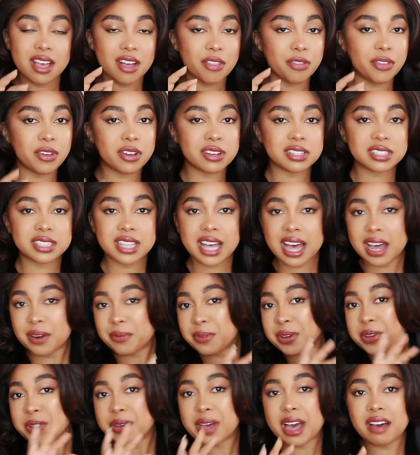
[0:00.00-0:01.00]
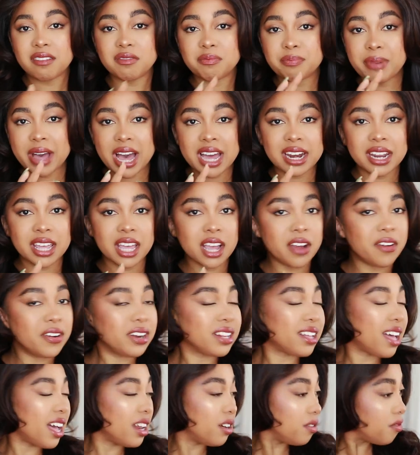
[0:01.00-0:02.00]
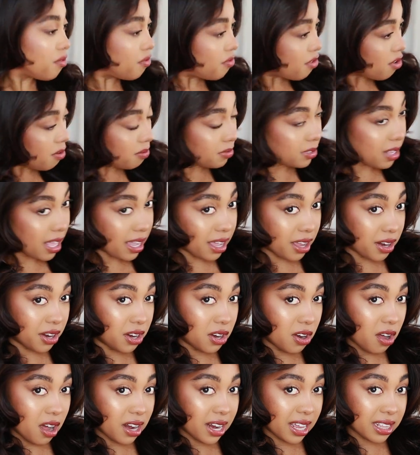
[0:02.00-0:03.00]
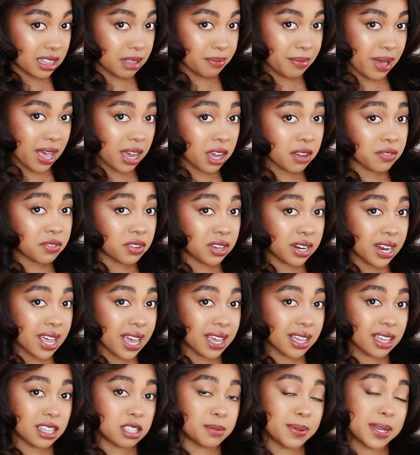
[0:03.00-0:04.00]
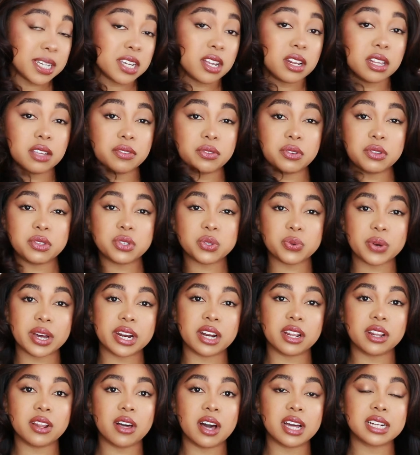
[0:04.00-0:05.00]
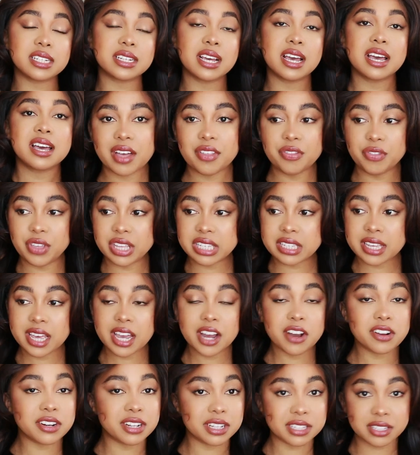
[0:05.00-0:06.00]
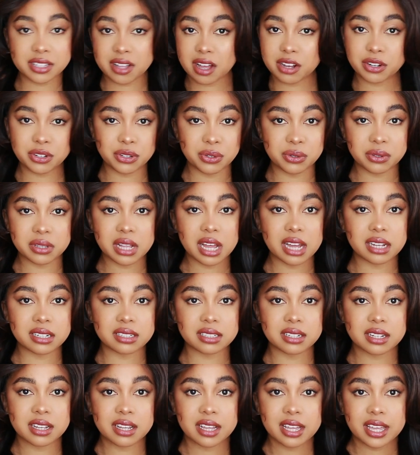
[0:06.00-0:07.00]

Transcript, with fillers: There's that when you have bad hair, it kind of forms like a knot at the back of your neck, especially if you sweat a lot. This hair does not do that.